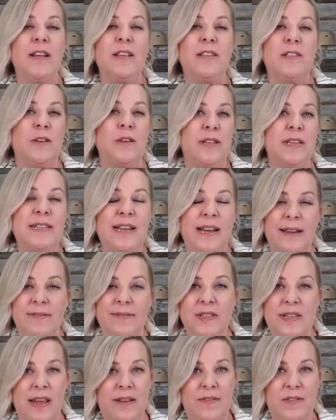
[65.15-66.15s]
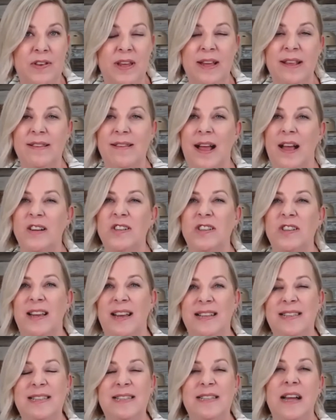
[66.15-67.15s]
So the state of safety is
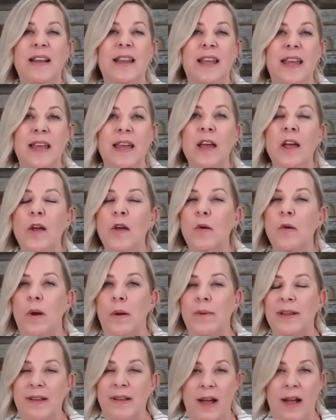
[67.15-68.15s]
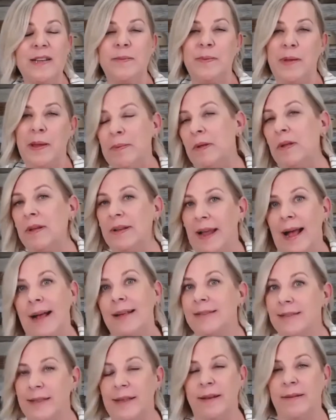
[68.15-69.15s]
actually a study where we talk to people and
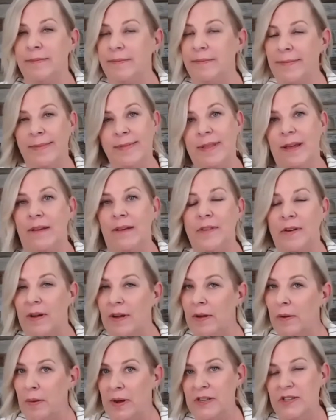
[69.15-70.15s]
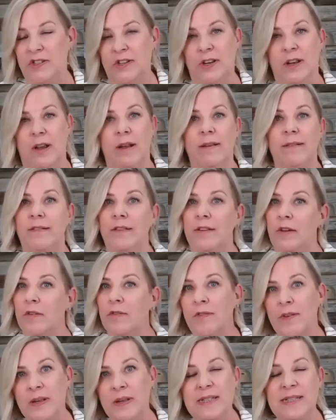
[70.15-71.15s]
ask them that very question. Do you
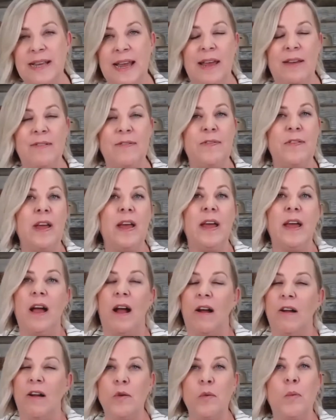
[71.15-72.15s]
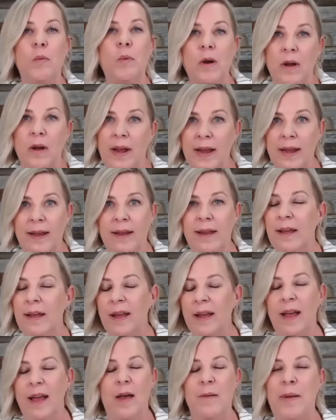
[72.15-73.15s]
feel safe? Are you worried
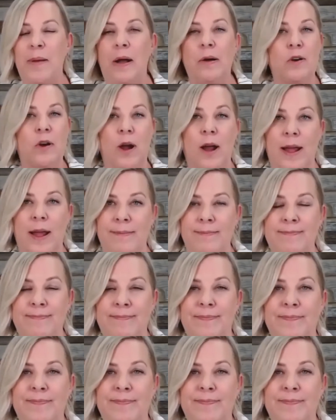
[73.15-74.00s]
about crime?